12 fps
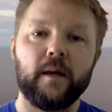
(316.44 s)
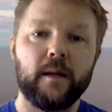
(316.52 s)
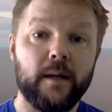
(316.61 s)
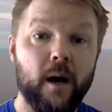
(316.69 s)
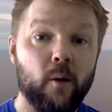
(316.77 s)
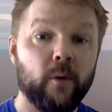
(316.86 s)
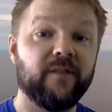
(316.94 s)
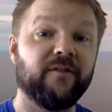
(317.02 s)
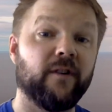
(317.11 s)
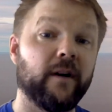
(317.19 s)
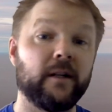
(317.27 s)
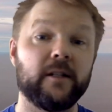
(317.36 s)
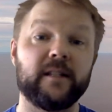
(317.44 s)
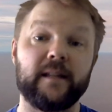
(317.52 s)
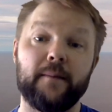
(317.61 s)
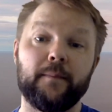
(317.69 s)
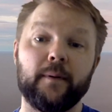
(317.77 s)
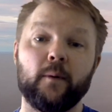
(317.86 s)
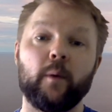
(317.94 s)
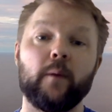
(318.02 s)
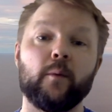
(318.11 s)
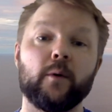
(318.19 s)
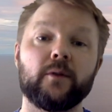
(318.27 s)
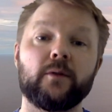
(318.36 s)
Now in the final step, we
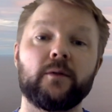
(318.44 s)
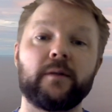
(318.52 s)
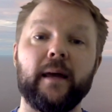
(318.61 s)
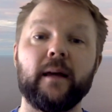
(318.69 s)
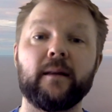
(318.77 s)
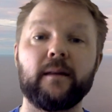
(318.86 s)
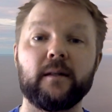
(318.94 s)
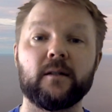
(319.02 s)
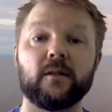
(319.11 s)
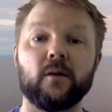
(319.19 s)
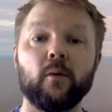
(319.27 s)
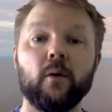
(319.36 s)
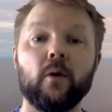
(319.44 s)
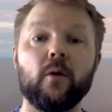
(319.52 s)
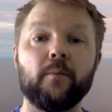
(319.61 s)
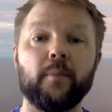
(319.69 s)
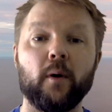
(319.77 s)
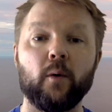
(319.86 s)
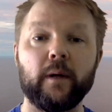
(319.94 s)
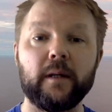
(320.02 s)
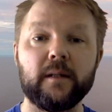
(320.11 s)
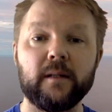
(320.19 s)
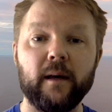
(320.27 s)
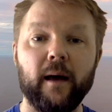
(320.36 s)
want to take these solo
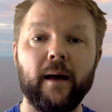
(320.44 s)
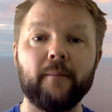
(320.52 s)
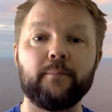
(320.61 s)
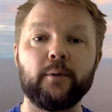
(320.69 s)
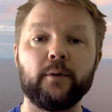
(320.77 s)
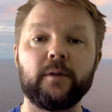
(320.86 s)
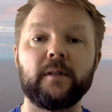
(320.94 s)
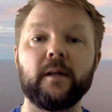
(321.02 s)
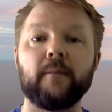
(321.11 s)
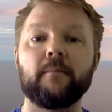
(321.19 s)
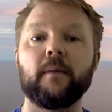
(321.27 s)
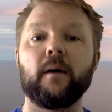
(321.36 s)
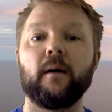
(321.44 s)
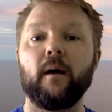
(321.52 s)
components and put them